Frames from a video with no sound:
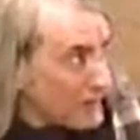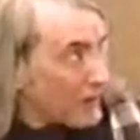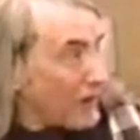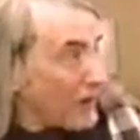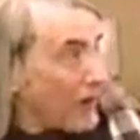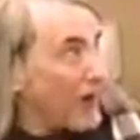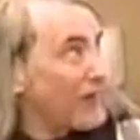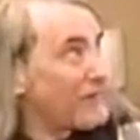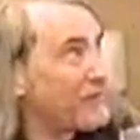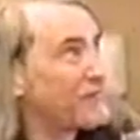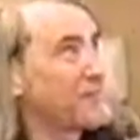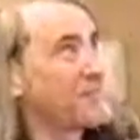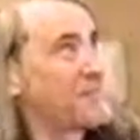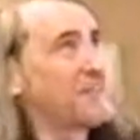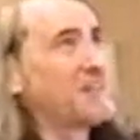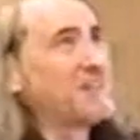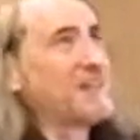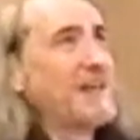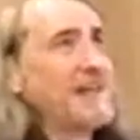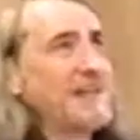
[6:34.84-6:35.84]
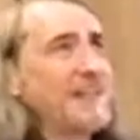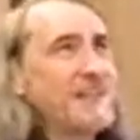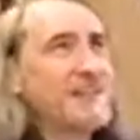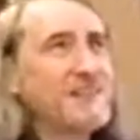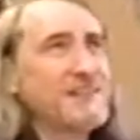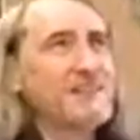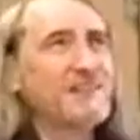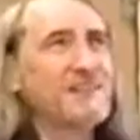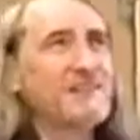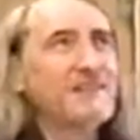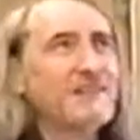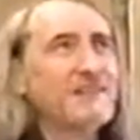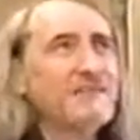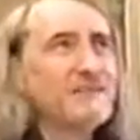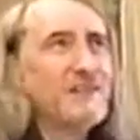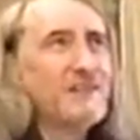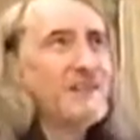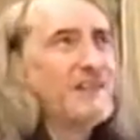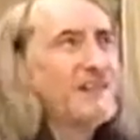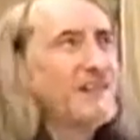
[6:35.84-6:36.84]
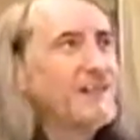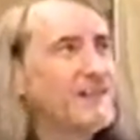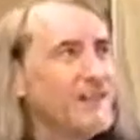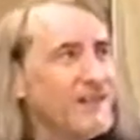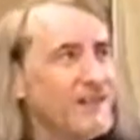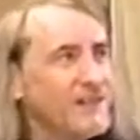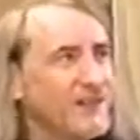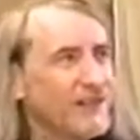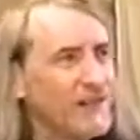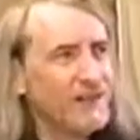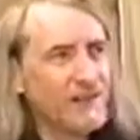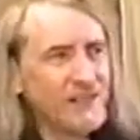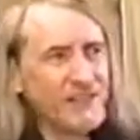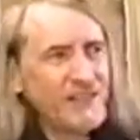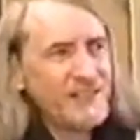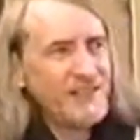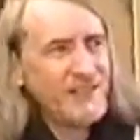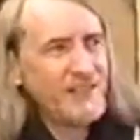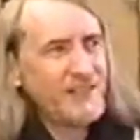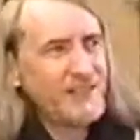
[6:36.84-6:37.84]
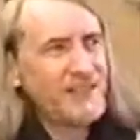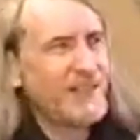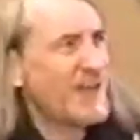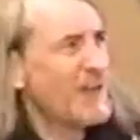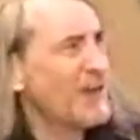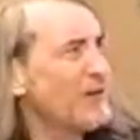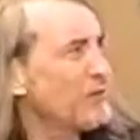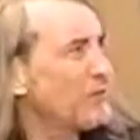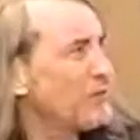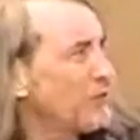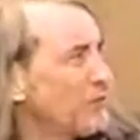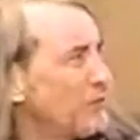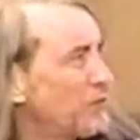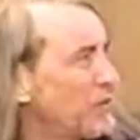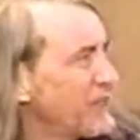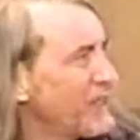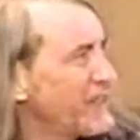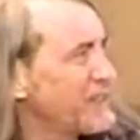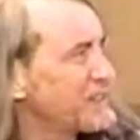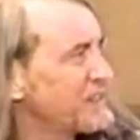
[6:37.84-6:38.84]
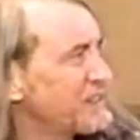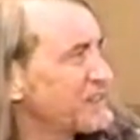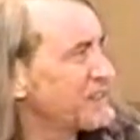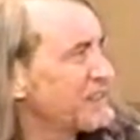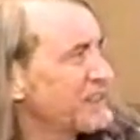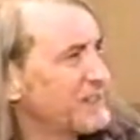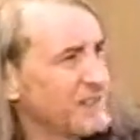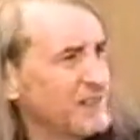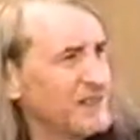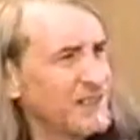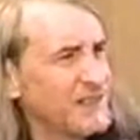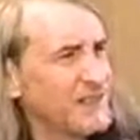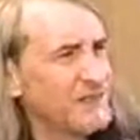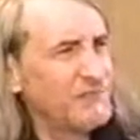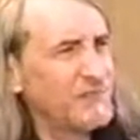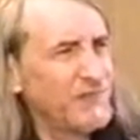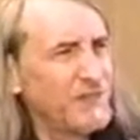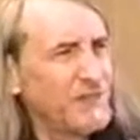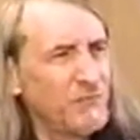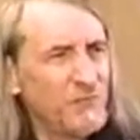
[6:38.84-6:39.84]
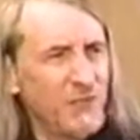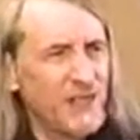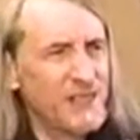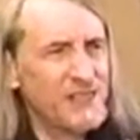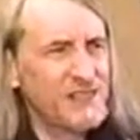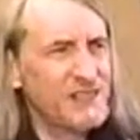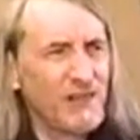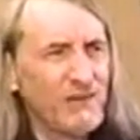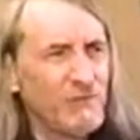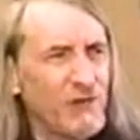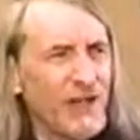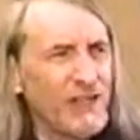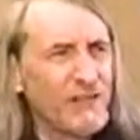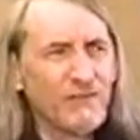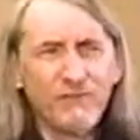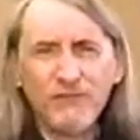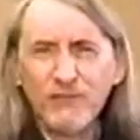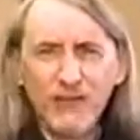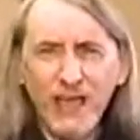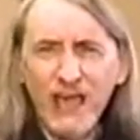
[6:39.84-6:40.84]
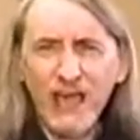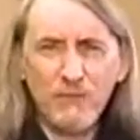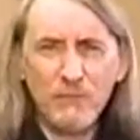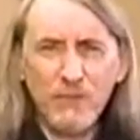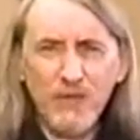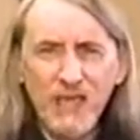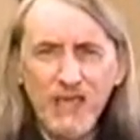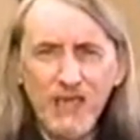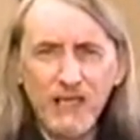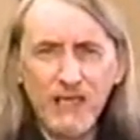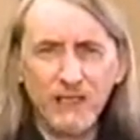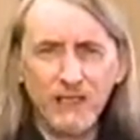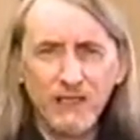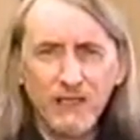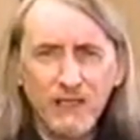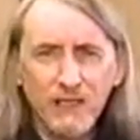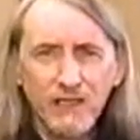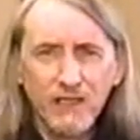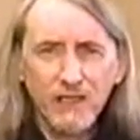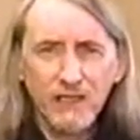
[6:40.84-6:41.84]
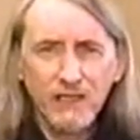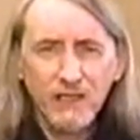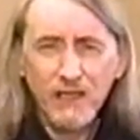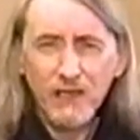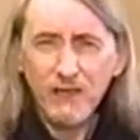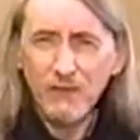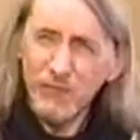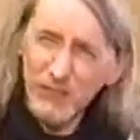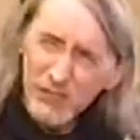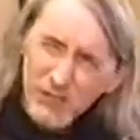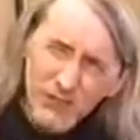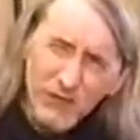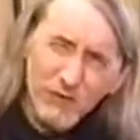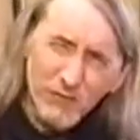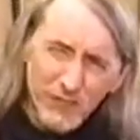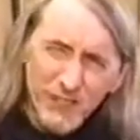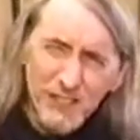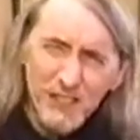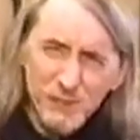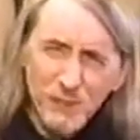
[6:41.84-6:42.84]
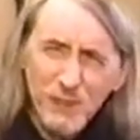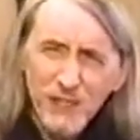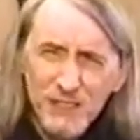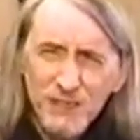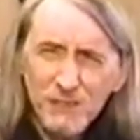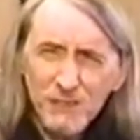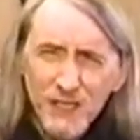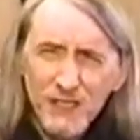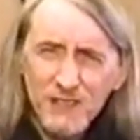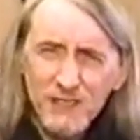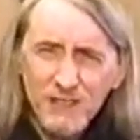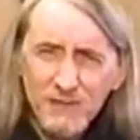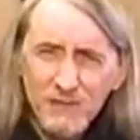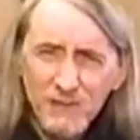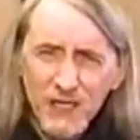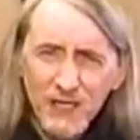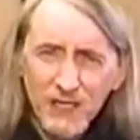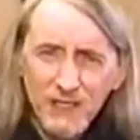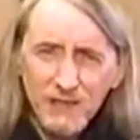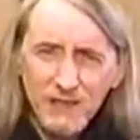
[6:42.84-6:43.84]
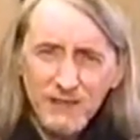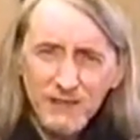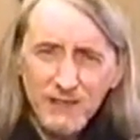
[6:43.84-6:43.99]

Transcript: offices like this are a terrible place, a place they'd rather forget being. But you know what this place means to me?